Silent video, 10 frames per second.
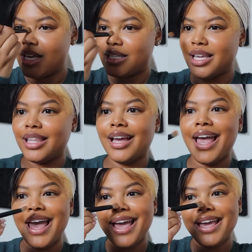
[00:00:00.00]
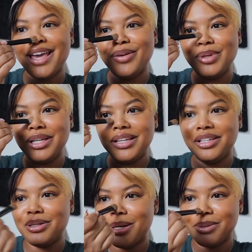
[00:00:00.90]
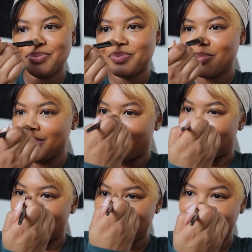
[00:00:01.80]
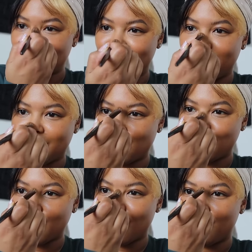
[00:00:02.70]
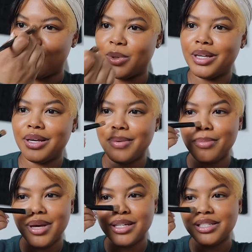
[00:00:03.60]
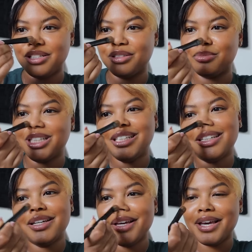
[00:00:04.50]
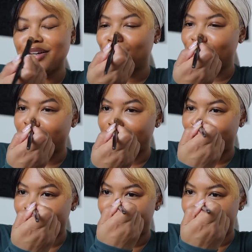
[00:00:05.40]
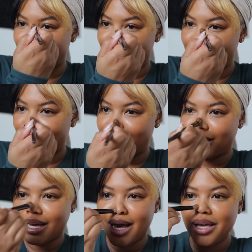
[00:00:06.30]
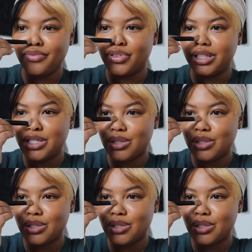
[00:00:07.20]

say like, hey, can we, you know. It just meant so much to me. It really did. I am really